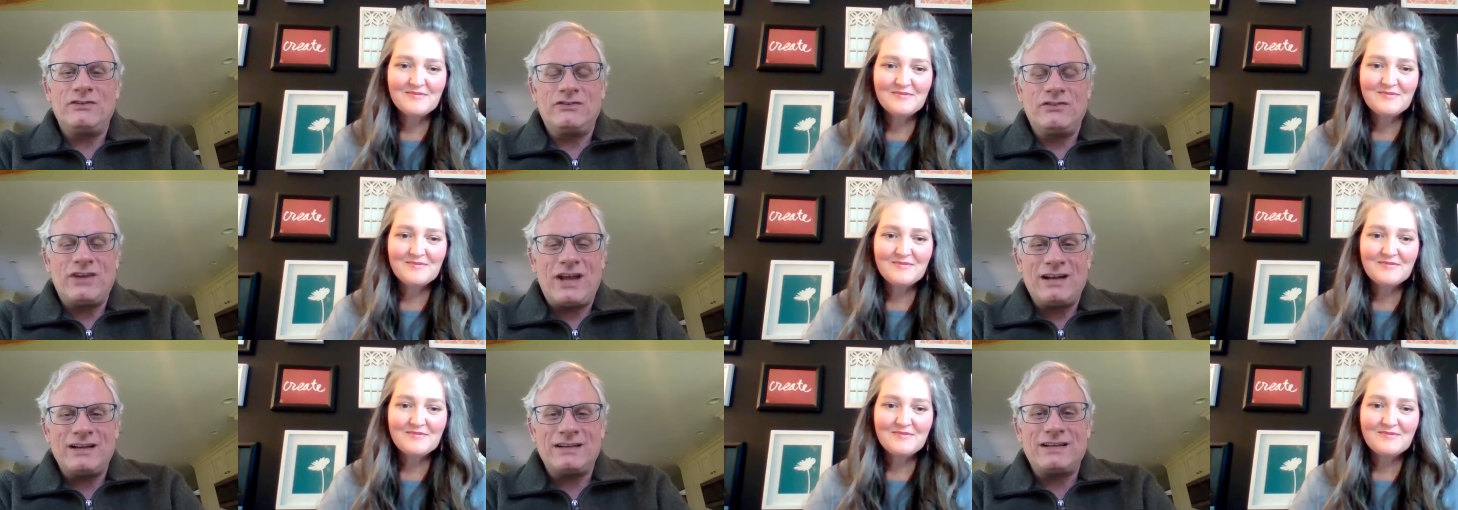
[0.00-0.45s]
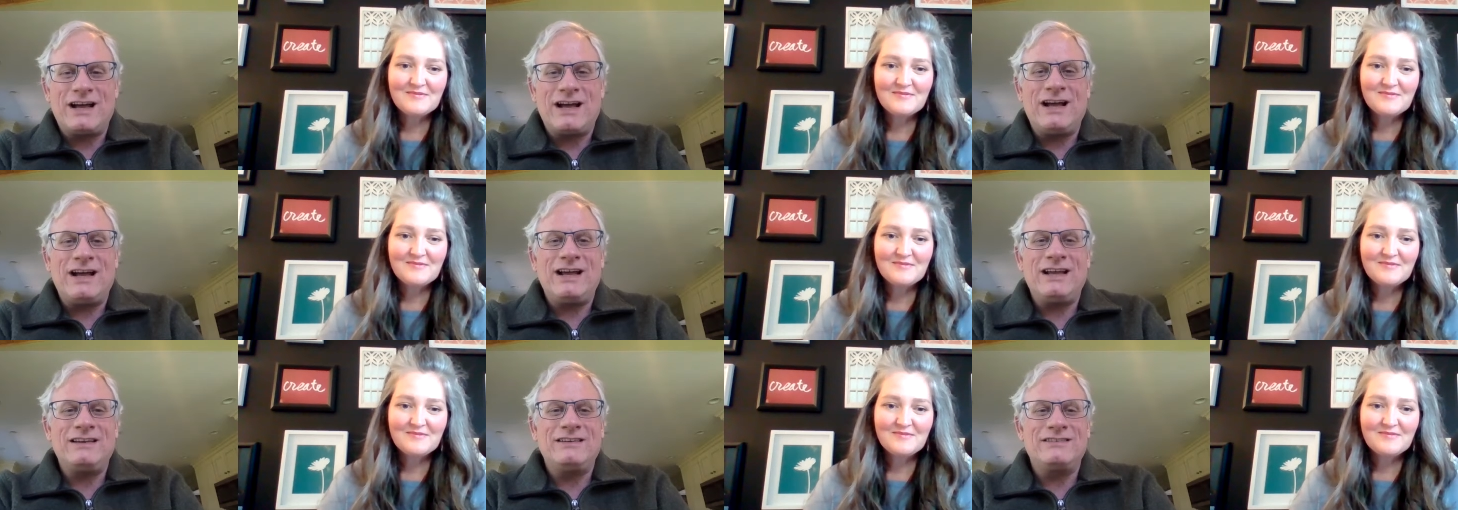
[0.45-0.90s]

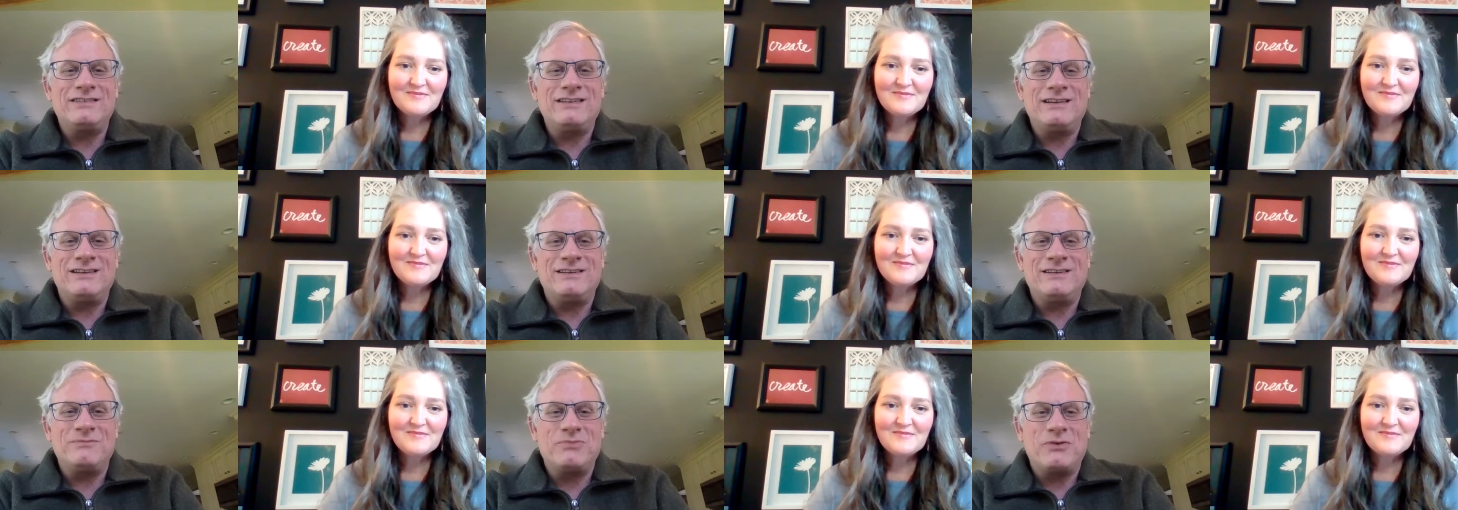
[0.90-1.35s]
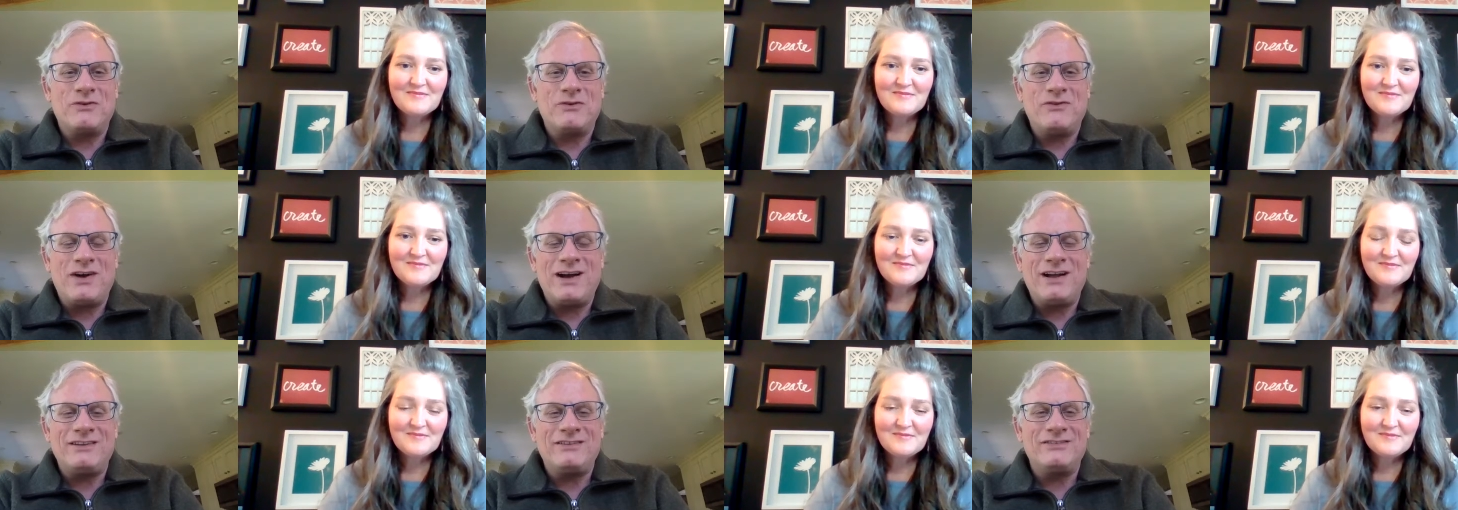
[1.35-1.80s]
Speaker 1: sanitized and
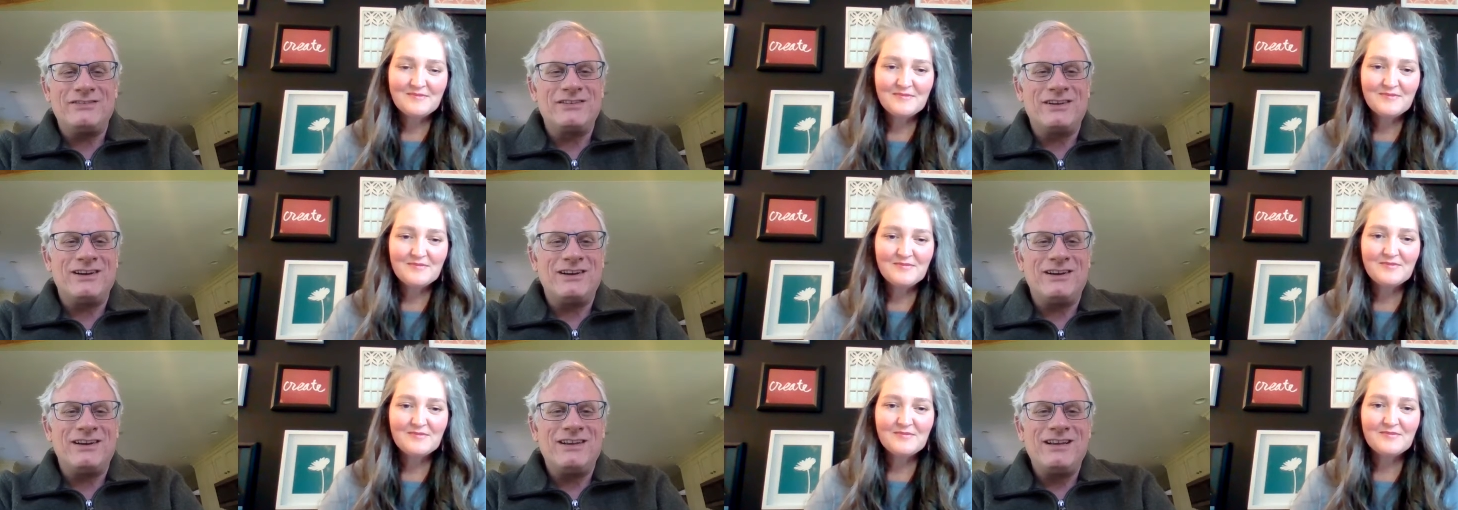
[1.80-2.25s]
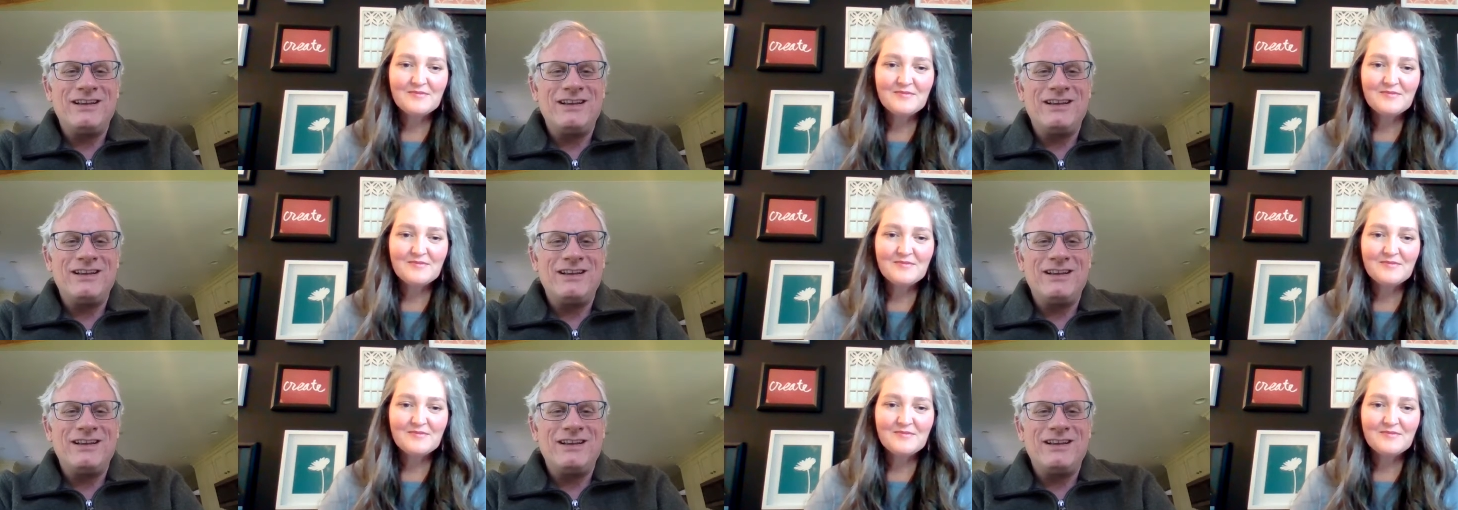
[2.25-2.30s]
provides uh,